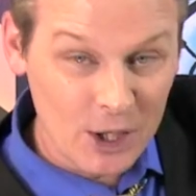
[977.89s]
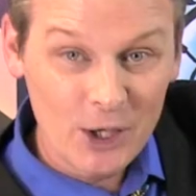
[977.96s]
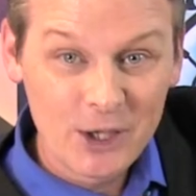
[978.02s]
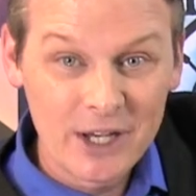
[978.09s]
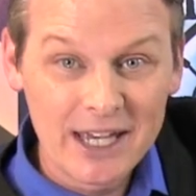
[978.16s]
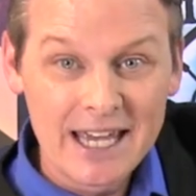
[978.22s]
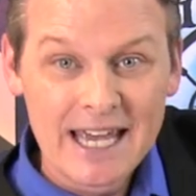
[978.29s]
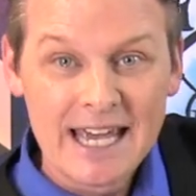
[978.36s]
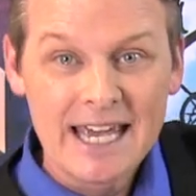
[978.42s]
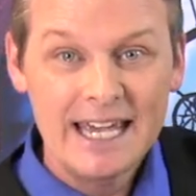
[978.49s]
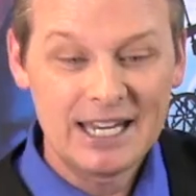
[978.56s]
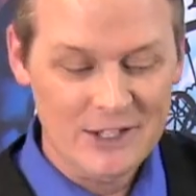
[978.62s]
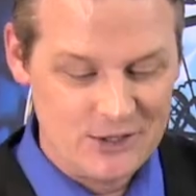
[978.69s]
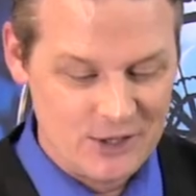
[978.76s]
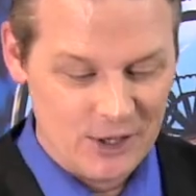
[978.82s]
Look,
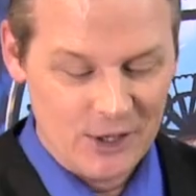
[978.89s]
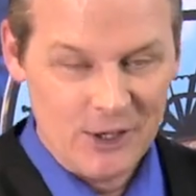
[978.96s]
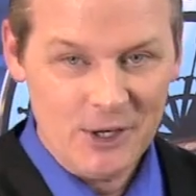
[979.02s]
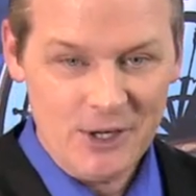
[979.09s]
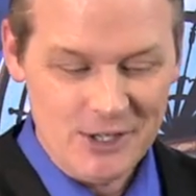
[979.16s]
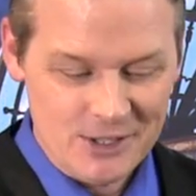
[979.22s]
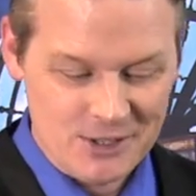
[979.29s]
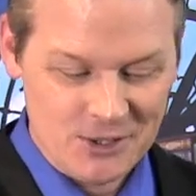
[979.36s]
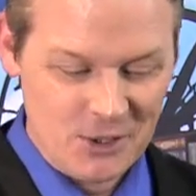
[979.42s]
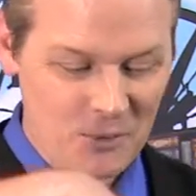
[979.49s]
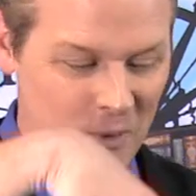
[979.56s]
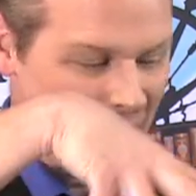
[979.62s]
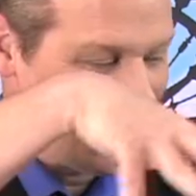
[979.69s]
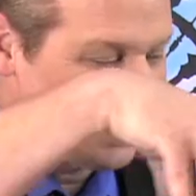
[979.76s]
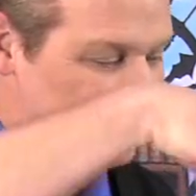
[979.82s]
he turned to
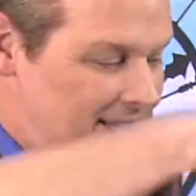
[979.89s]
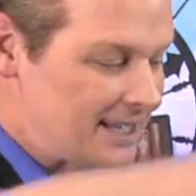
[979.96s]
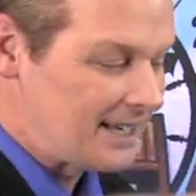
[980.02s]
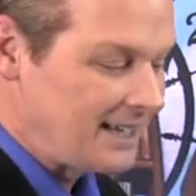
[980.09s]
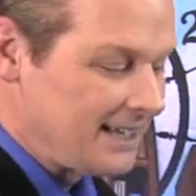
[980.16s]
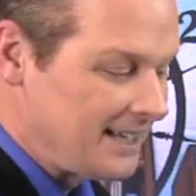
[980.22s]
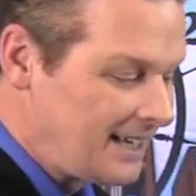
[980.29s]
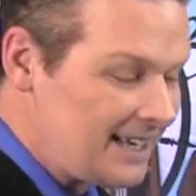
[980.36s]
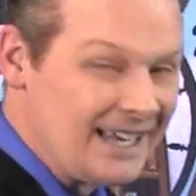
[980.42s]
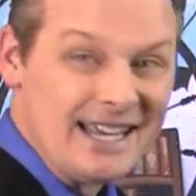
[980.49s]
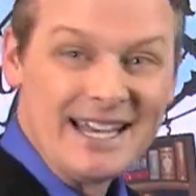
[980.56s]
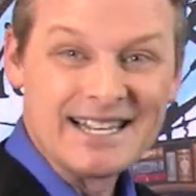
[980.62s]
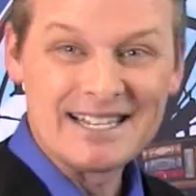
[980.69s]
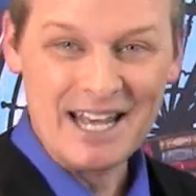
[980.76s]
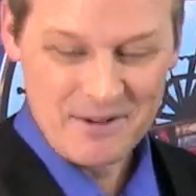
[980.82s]
white.
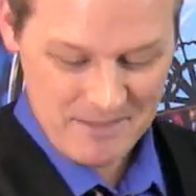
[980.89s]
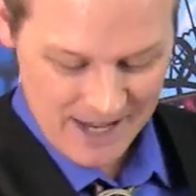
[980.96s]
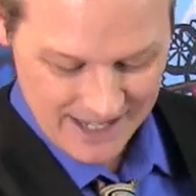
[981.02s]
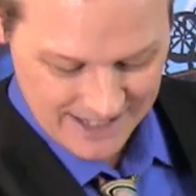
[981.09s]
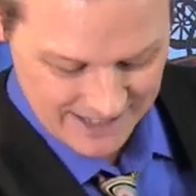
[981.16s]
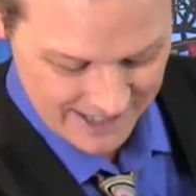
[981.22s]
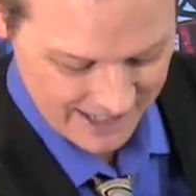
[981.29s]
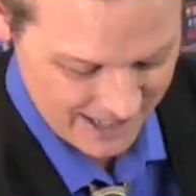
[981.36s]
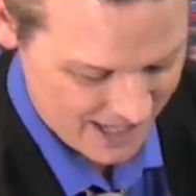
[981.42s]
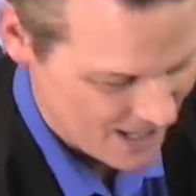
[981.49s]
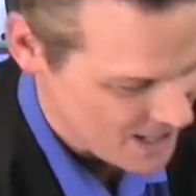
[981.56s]
is that amazing?